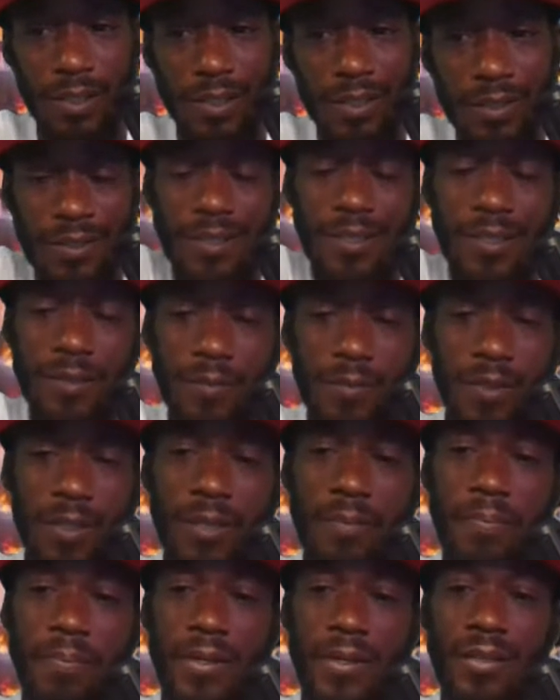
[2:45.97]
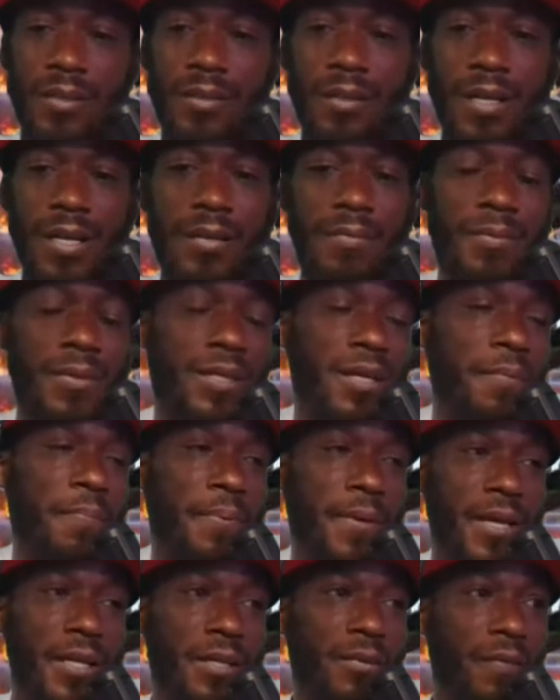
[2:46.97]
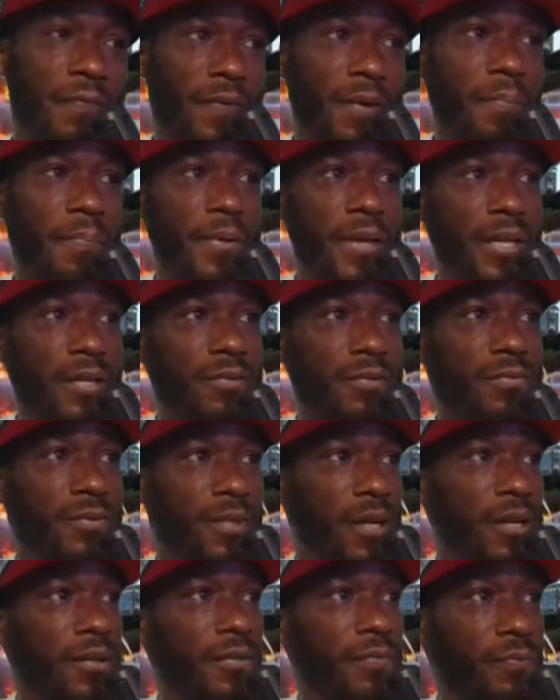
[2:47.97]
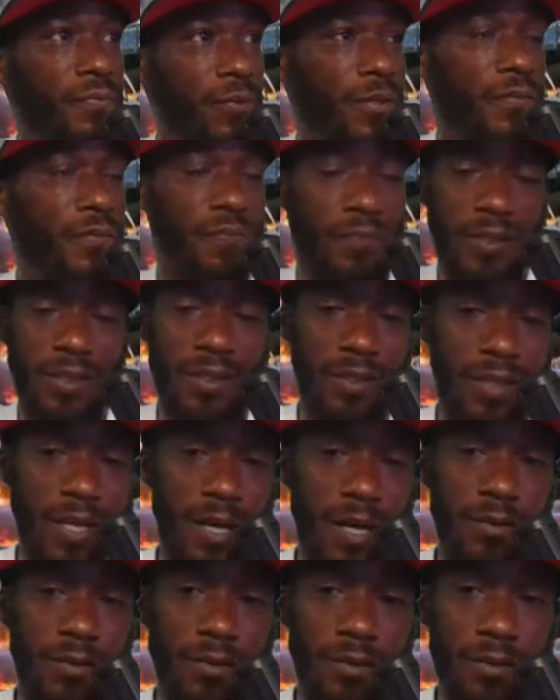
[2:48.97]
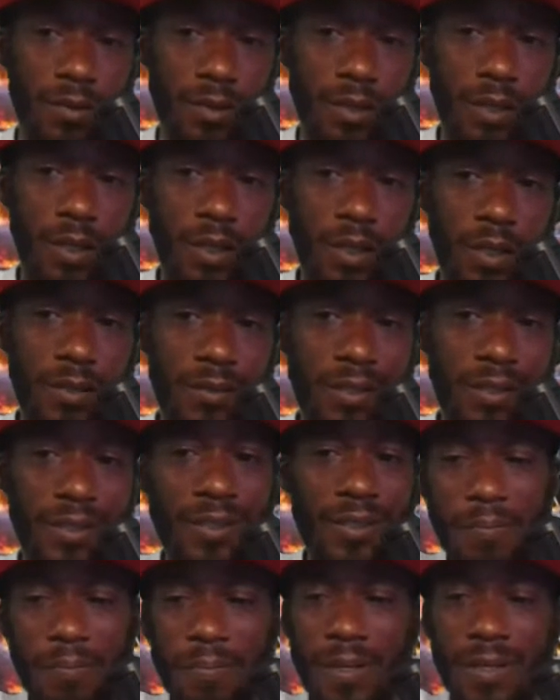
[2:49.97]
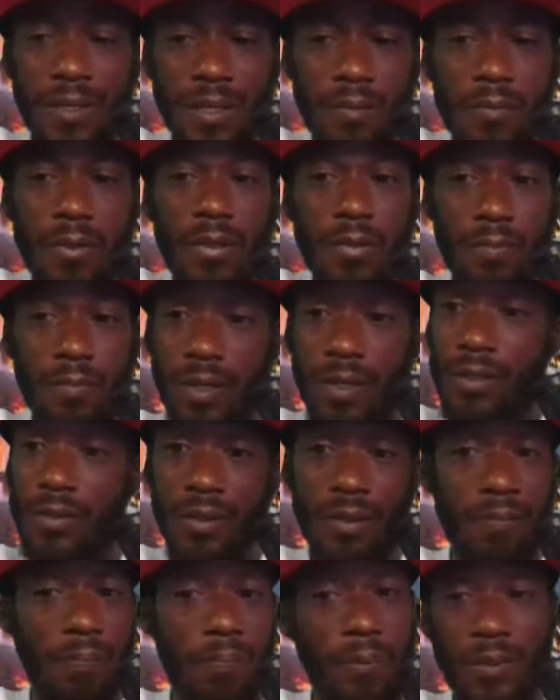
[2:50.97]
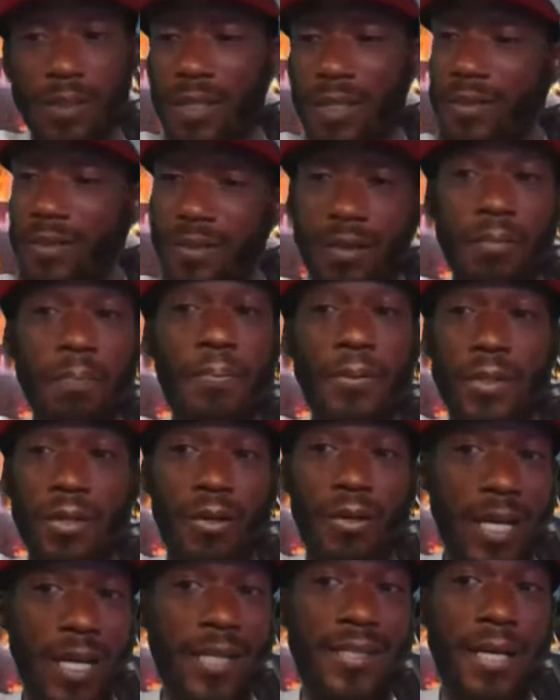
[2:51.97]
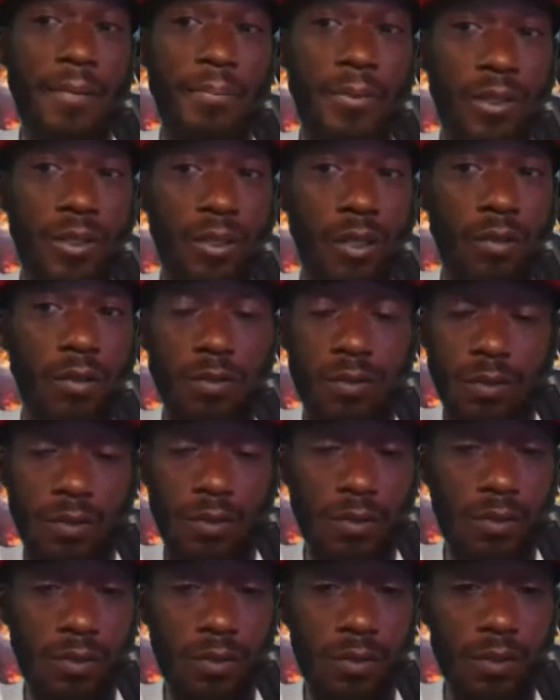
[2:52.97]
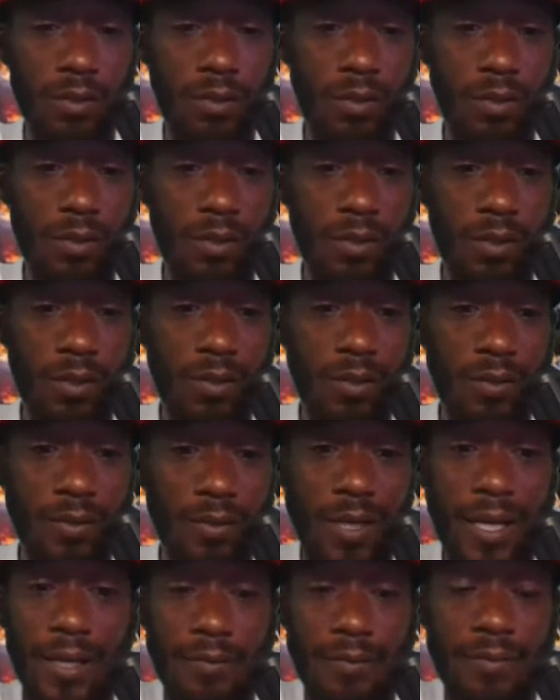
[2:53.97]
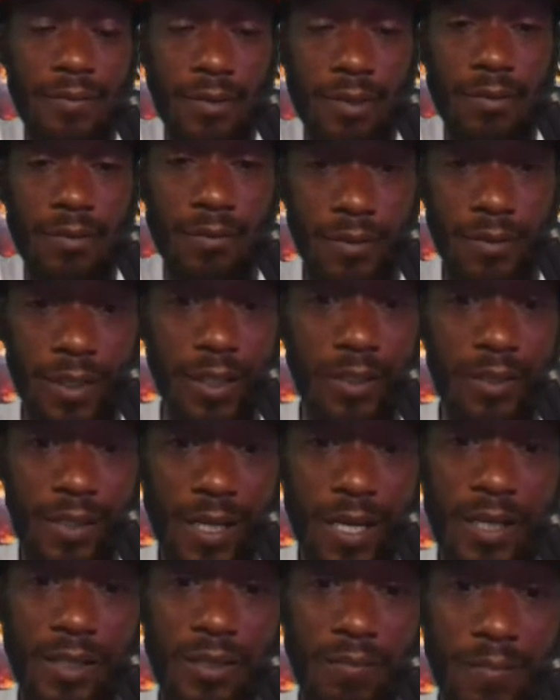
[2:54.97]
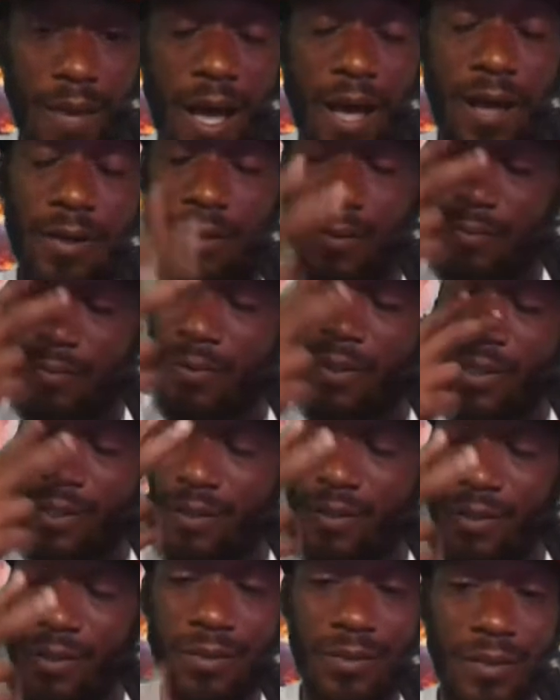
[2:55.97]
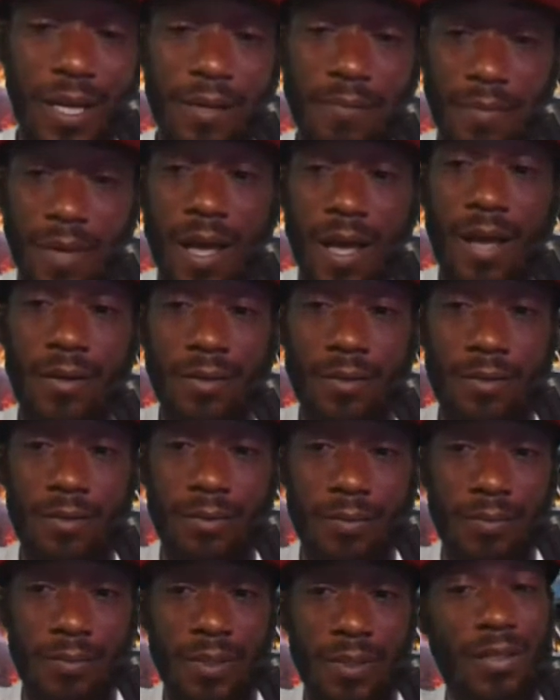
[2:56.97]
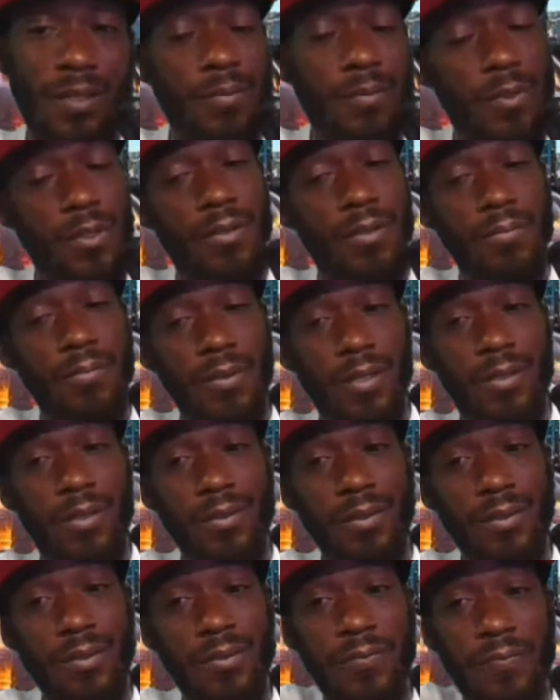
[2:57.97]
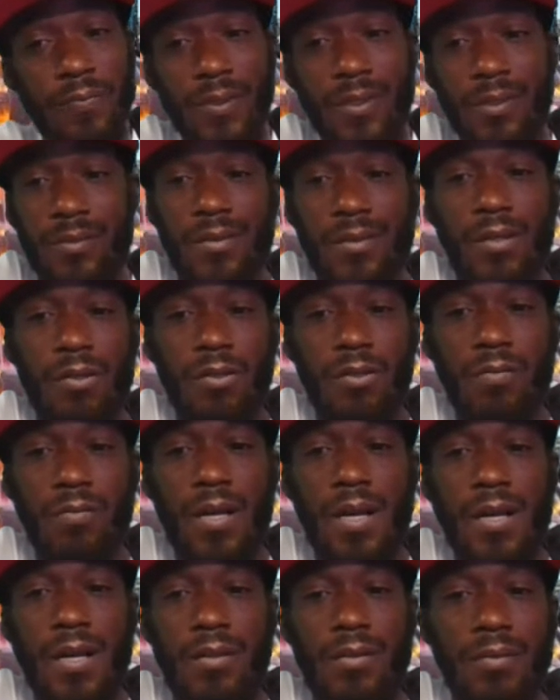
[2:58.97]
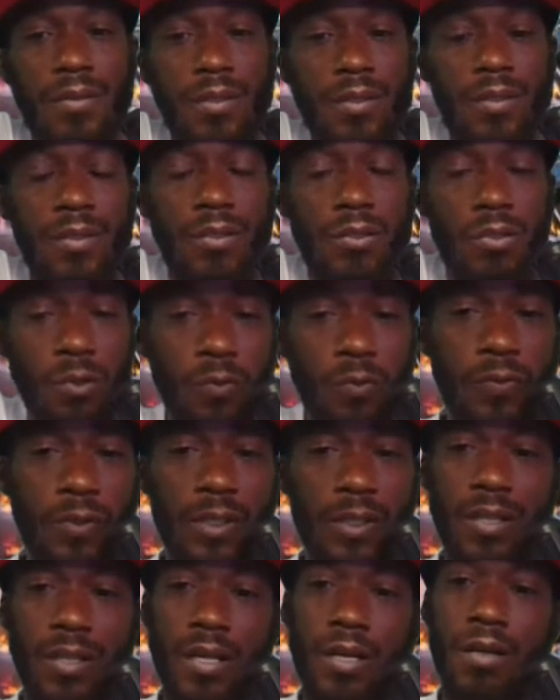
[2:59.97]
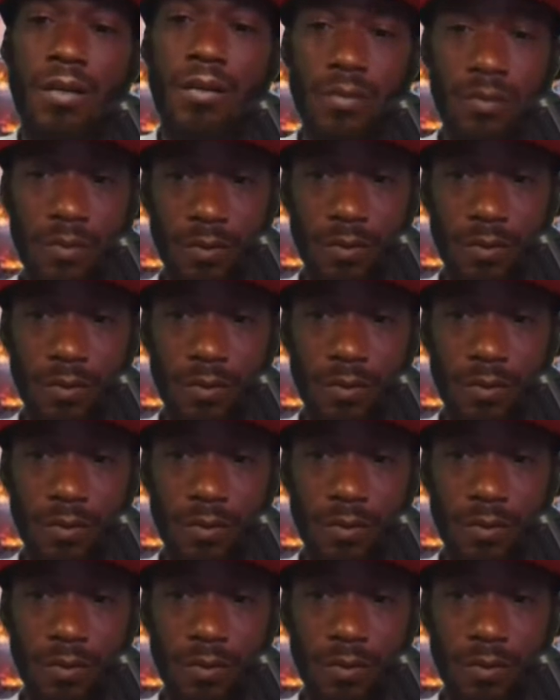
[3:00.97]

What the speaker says: Like, come on, they paying you a lot of money. If I'm paying you 30, 40, 50,000, nigga, give it. Come on, bro. Don't put on that type of show. Like, the aesthetics matter. What it looks like matter. Bro, come on, bro. You done fuck the whole battle looking goofy as hell.